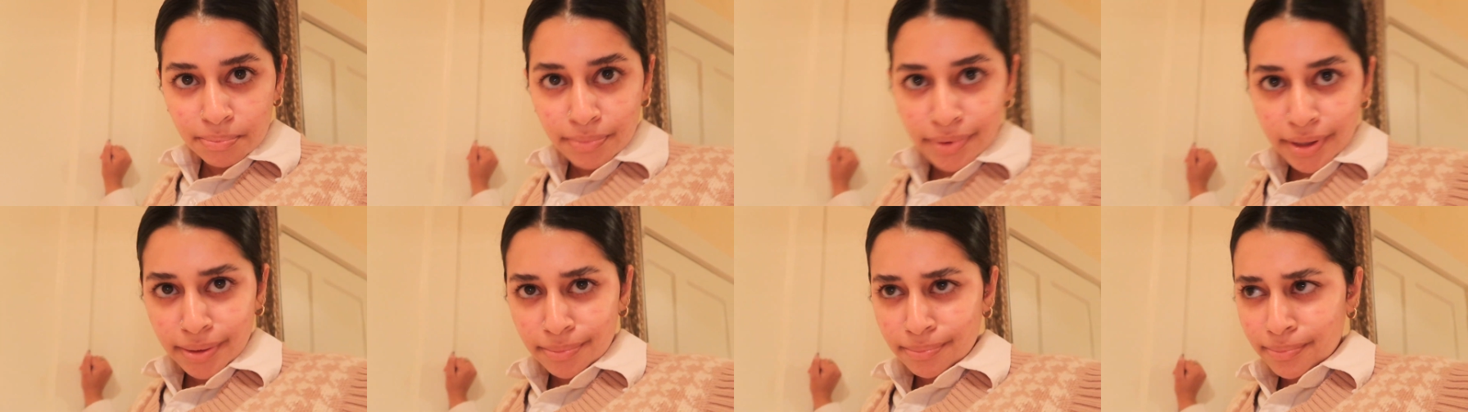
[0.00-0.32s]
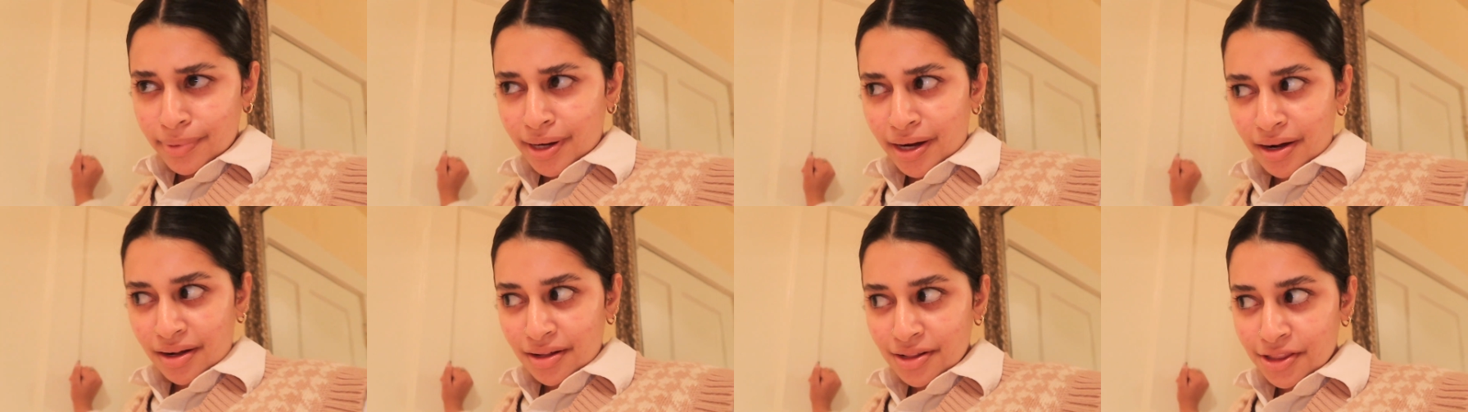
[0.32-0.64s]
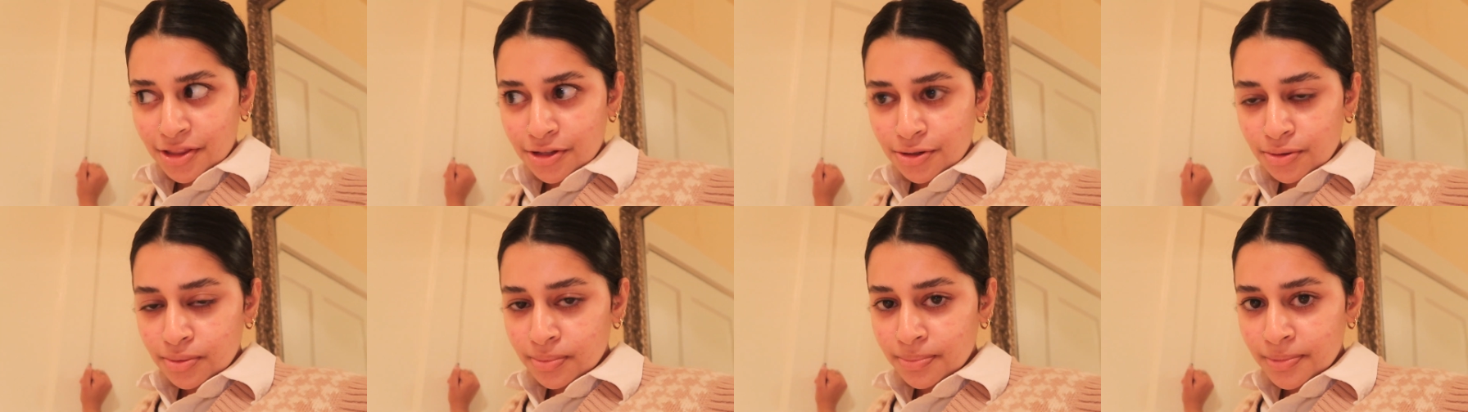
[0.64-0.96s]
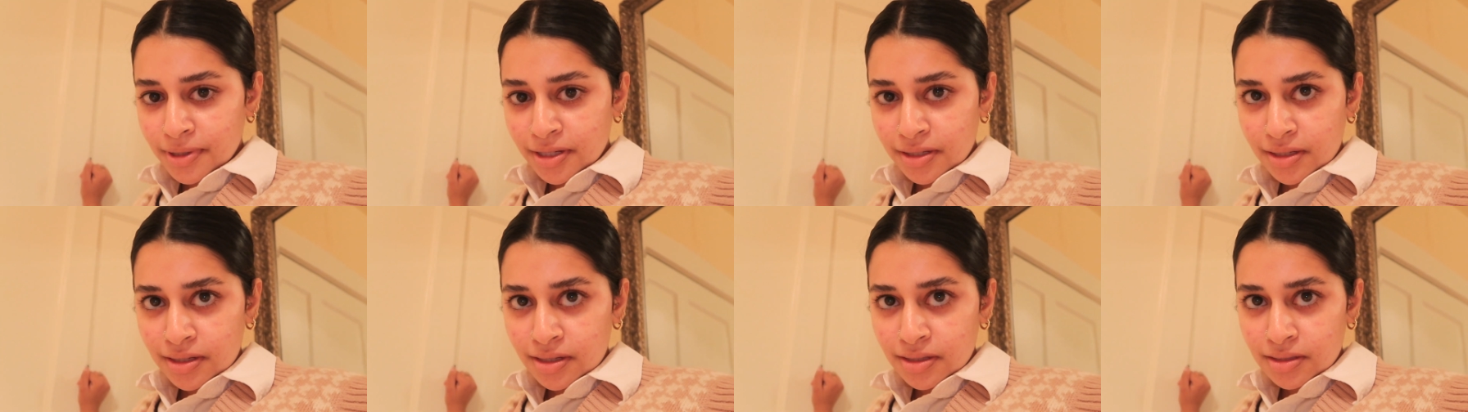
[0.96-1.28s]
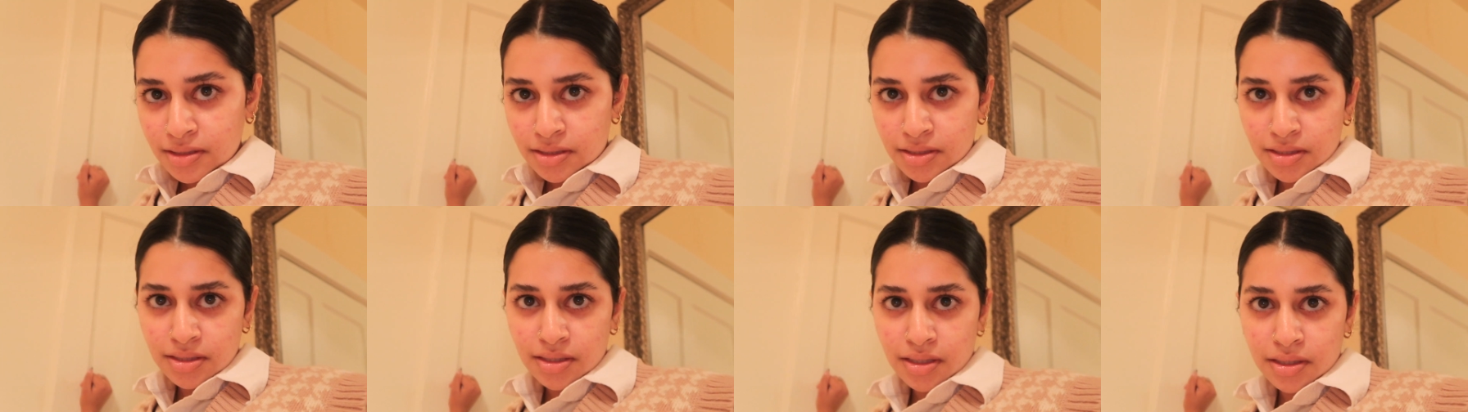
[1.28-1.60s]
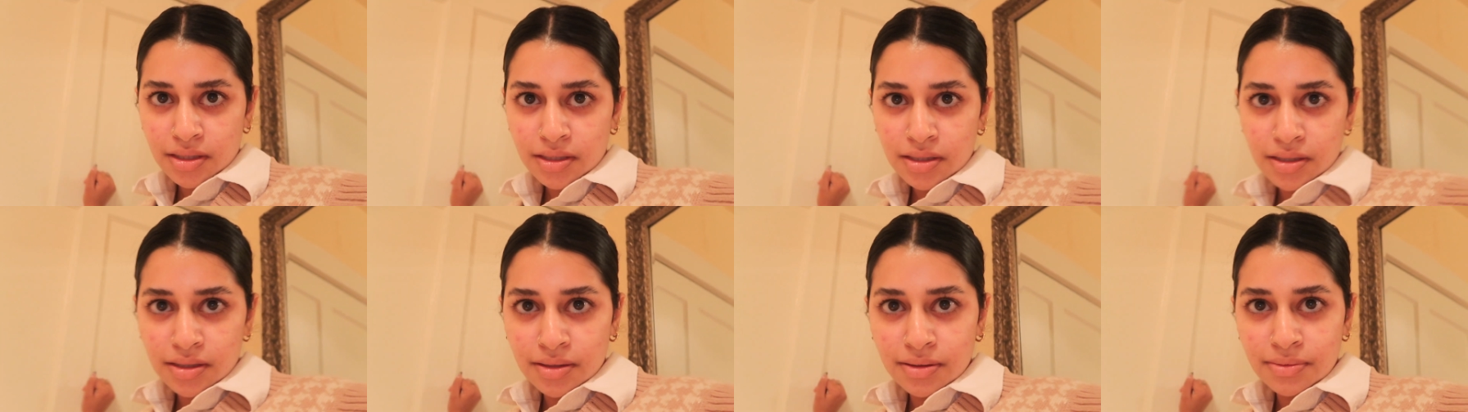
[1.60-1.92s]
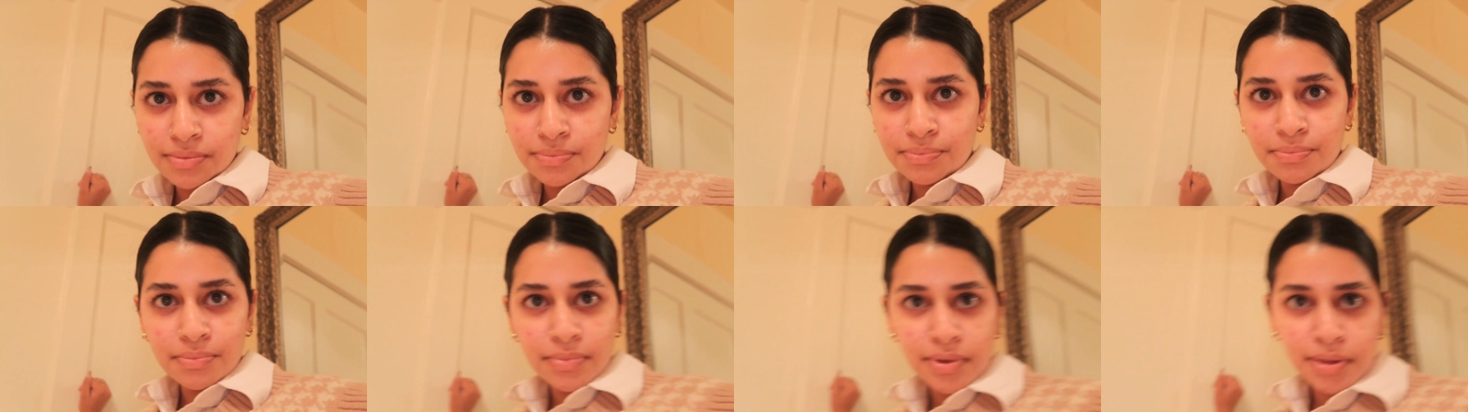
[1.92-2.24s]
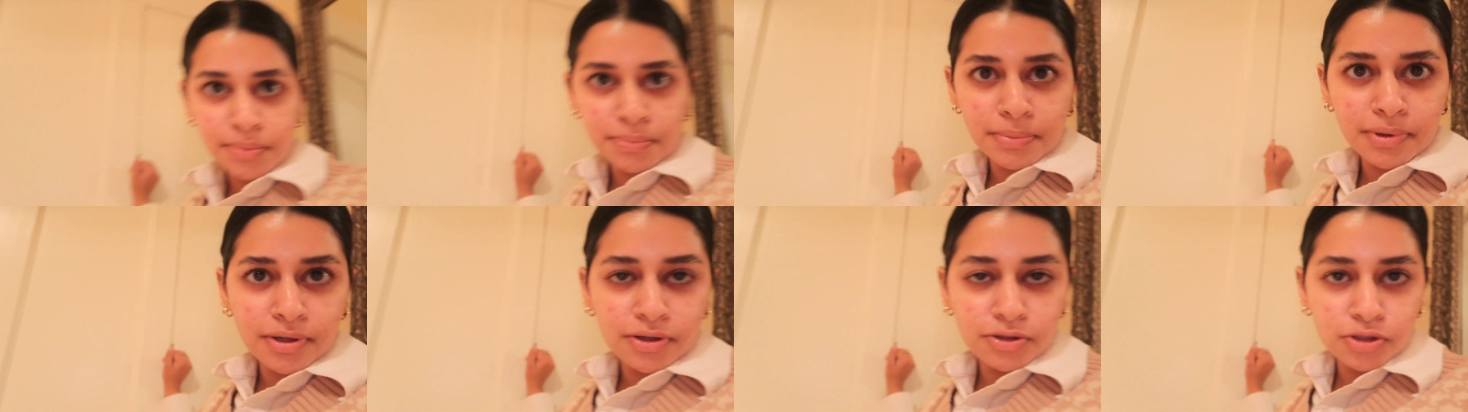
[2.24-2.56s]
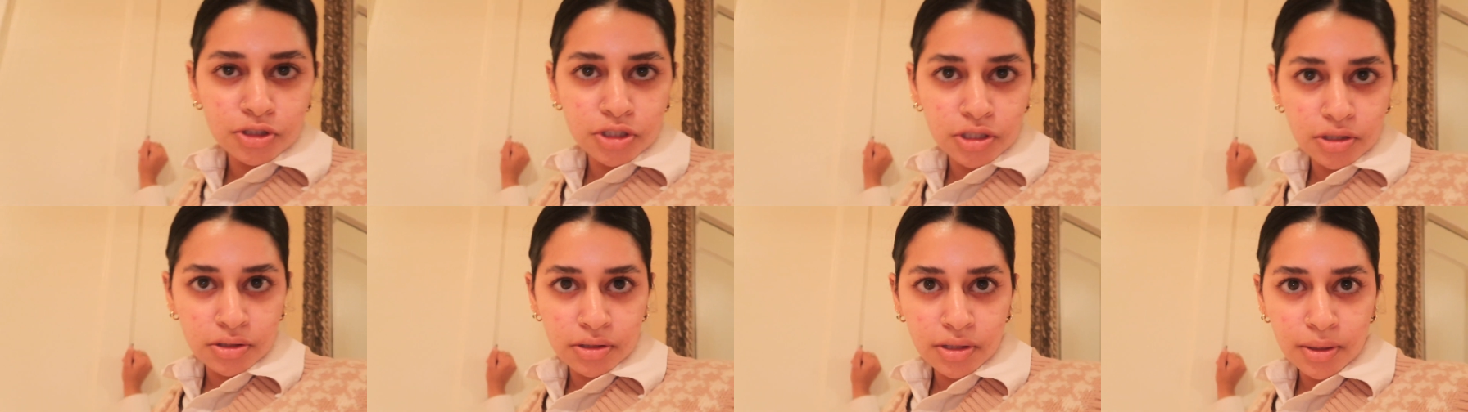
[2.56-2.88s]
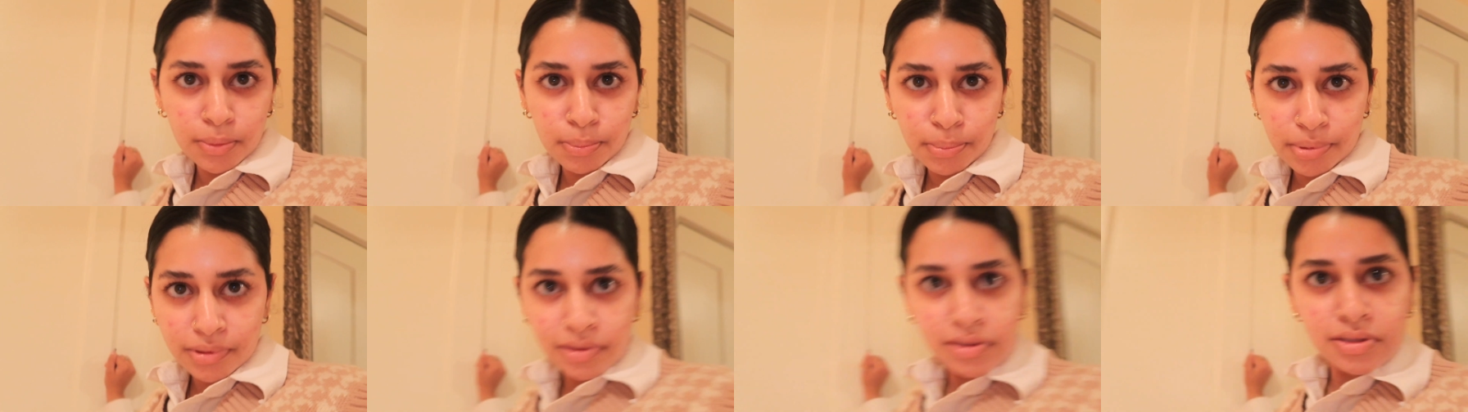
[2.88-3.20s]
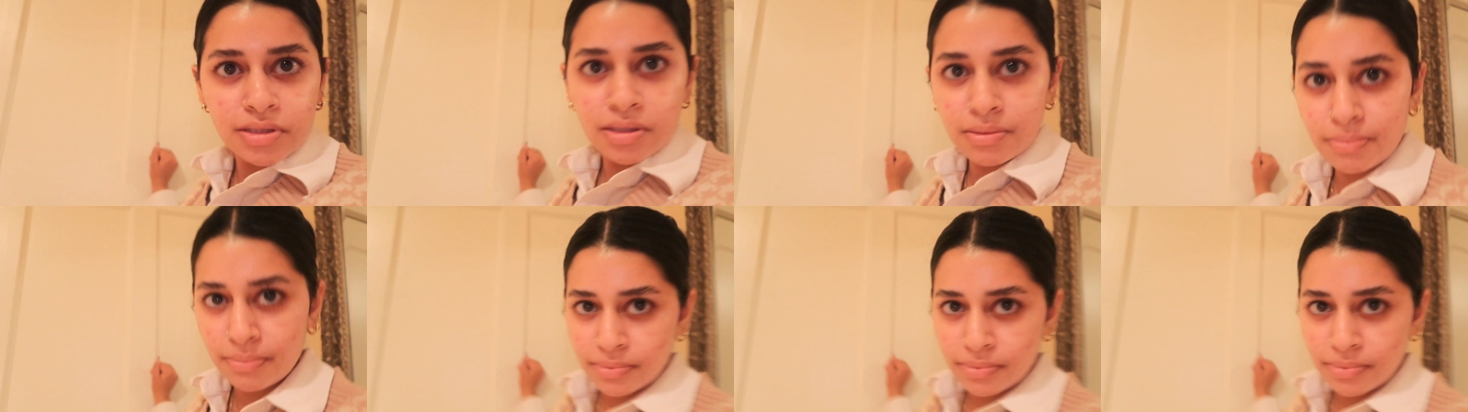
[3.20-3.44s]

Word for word: my bathroom, I guess, like maybe I'll show like bits